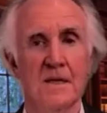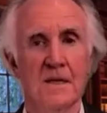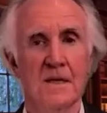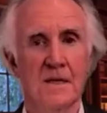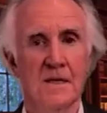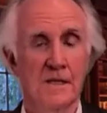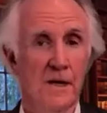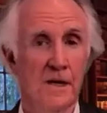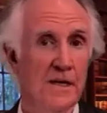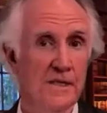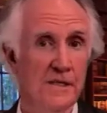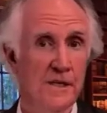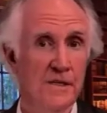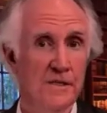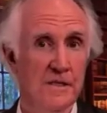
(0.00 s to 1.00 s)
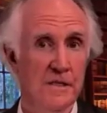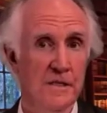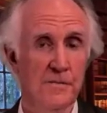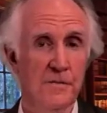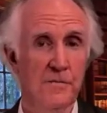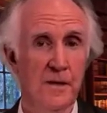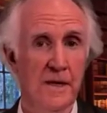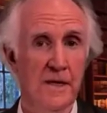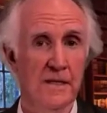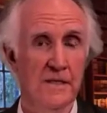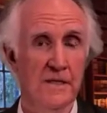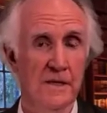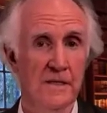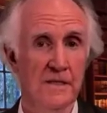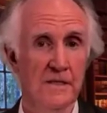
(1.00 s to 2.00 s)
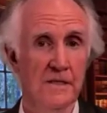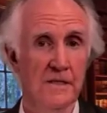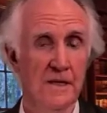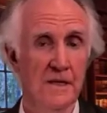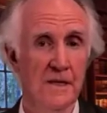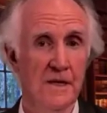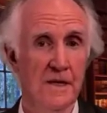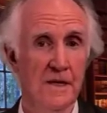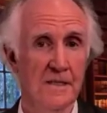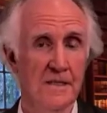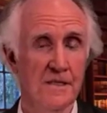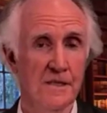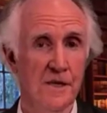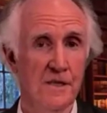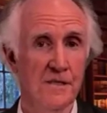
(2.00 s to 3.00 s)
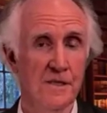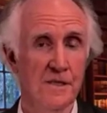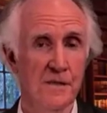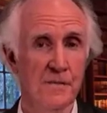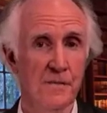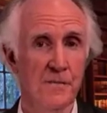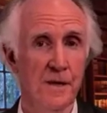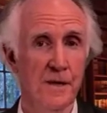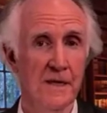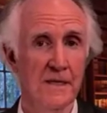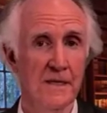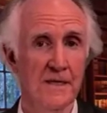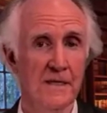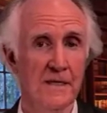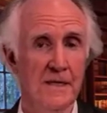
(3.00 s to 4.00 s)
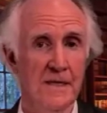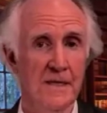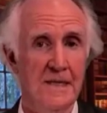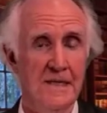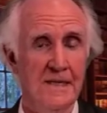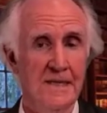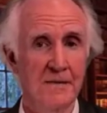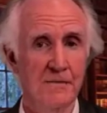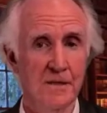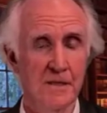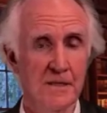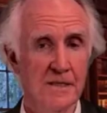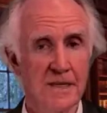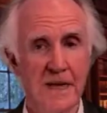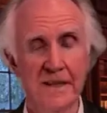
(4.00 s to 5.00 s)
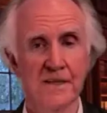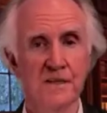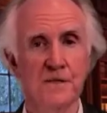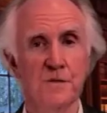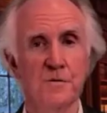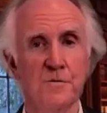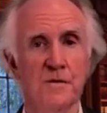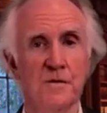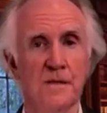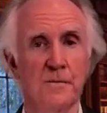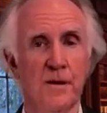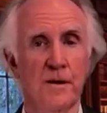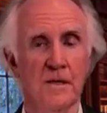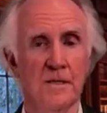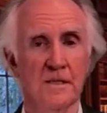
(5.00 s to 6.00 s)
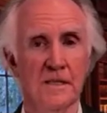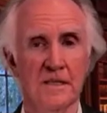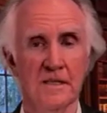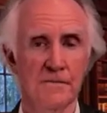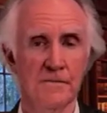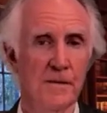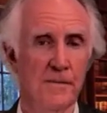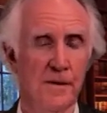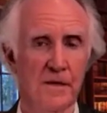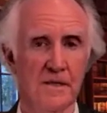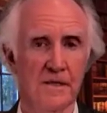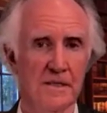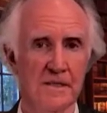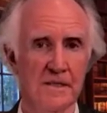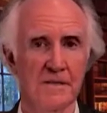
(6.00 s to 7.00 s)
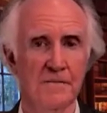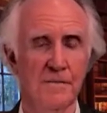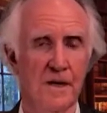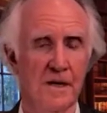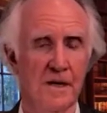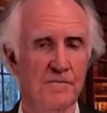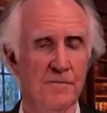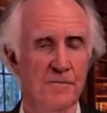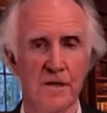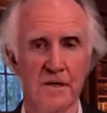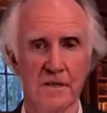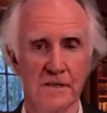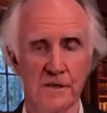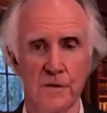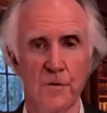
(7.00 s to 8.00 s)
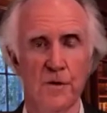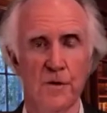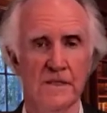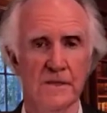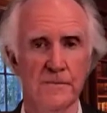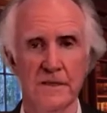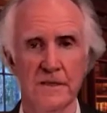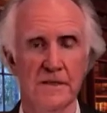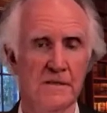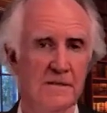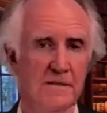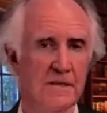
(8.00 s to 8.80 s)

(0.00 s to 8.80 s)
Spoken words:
So I chose the Liberal Party. So I chose the Liberal Party with nothing to do with their policy, because my policy's always been,